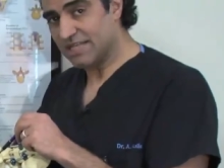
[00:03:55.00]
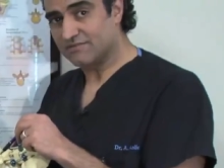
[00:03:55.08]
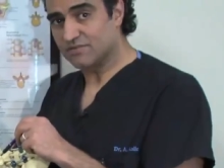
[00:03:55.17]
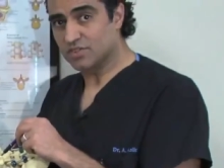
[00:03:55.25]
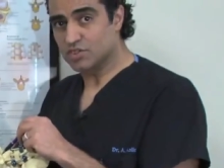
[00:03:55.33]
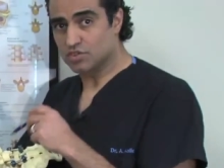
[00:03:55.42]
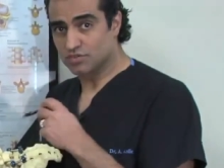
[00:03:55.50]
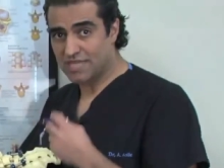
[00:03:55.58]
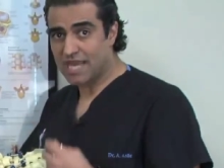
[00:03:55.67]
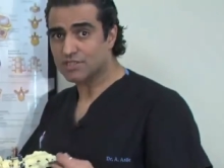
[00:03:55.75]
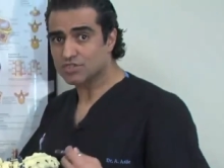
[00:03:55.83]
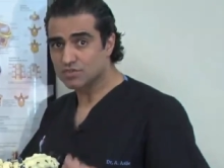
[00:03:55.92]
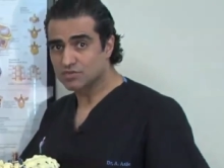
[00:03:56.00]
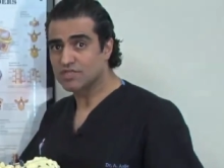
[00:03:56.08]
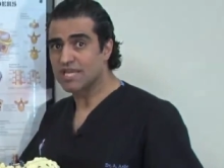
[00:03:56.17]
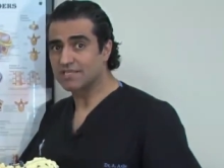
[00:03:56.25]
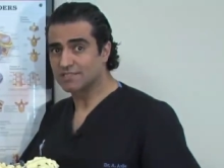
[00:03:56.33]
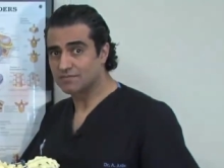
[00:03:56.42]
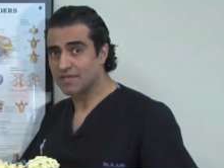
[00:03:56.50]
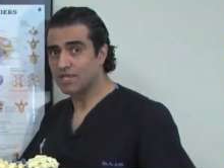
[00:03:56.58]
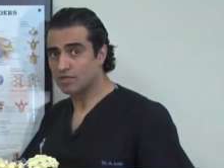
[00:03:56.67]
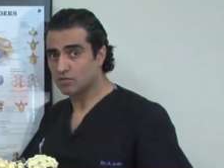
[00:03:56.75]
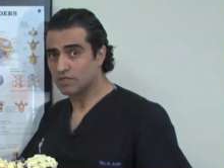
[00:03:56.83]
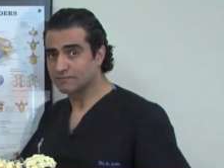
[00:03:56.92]
that facet joint, that should take the
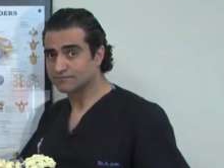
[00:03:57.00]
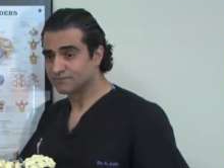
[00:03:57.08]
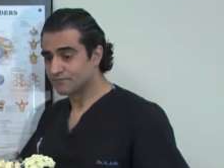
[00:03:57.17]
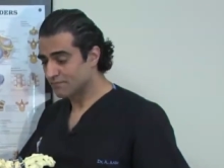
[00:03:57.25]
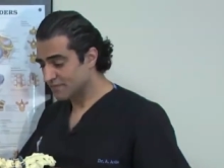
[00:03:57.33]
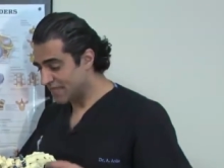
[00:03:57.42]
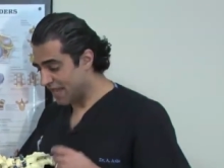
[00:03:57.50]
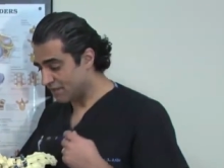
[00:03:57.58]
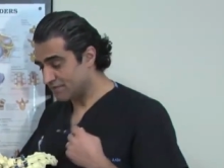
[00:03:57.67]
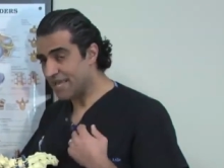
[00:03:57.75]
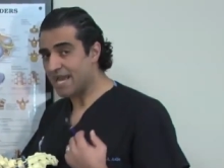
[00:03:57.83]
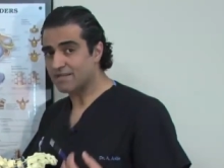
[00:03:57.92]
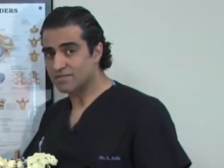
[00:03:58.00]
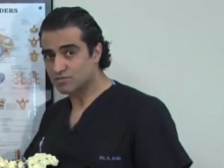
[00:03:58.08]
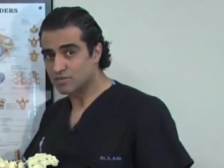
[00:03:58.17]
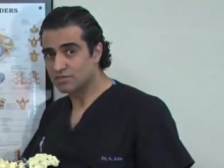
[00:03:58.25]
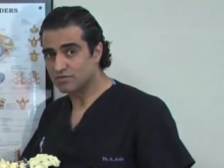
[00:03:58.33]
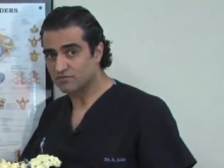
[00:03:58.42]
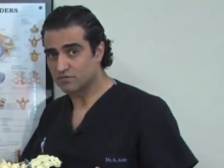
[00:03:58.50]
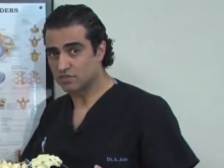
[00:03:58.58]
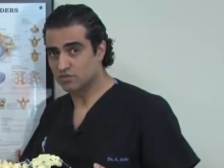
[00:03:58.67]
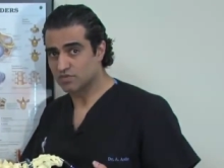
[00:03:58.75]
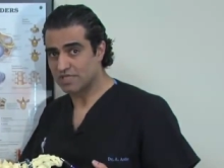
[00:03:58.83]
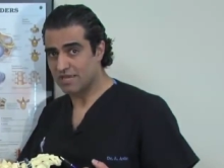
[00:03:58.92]
pain away. Now, that is
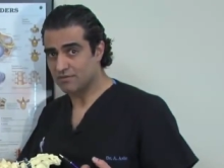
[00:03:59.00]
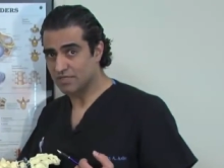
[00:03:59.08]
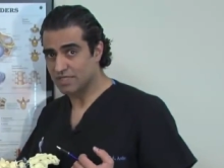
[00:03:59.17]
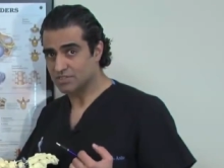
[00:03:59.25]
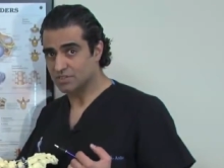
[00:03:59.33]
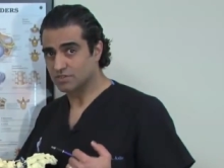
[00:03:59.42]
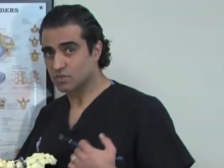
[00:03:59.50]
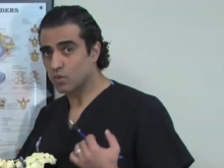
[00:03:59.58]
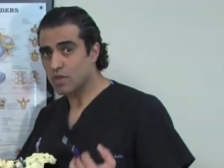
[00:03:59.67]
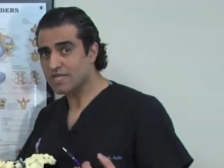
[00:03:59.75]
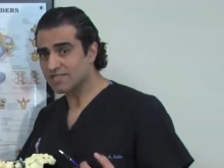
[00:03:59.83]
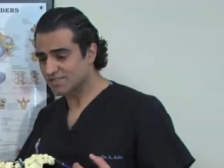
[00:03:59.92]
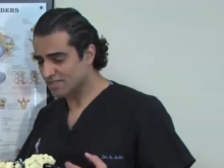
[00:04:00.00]
radiofrequency ablation. The way it's